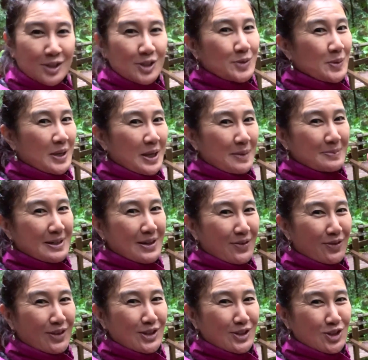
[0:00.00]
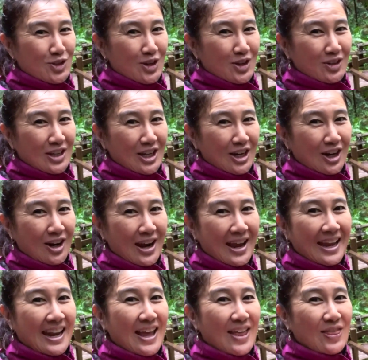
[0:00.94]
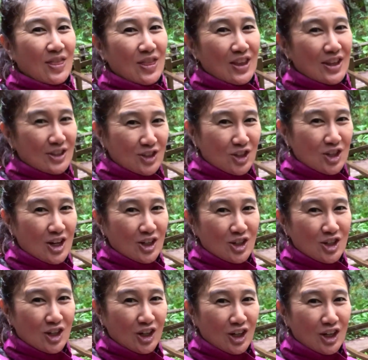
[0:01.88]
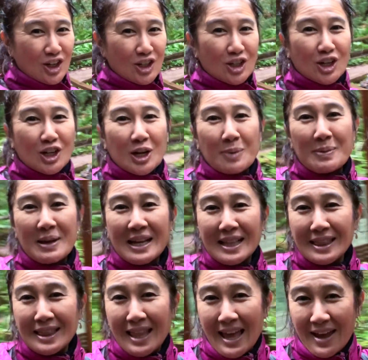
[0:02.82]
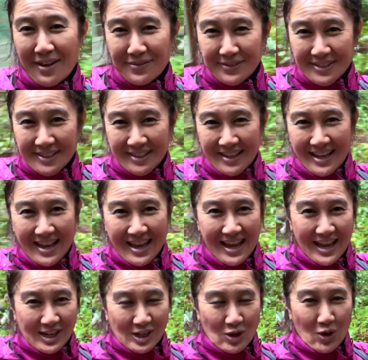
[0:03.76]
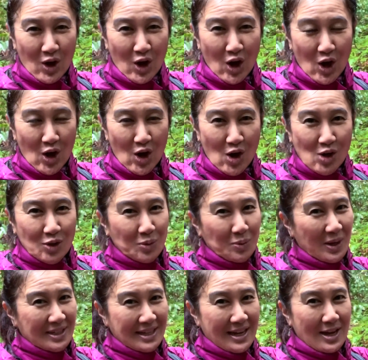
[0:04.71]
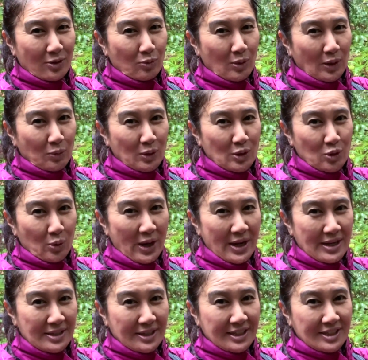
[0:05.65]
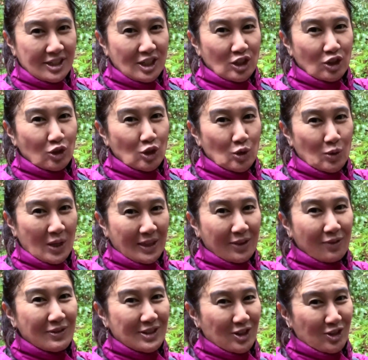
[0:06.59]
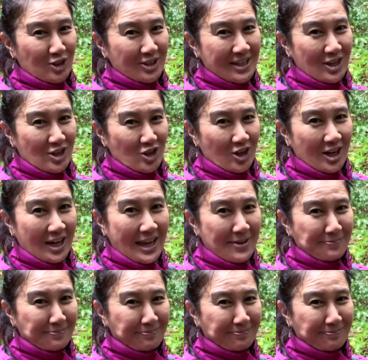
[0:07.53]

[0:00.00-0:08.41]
So we came down this trail here, and at this juncture, you're gonna make a left and go all the way down Redwood Trail until you hit the visitor center again.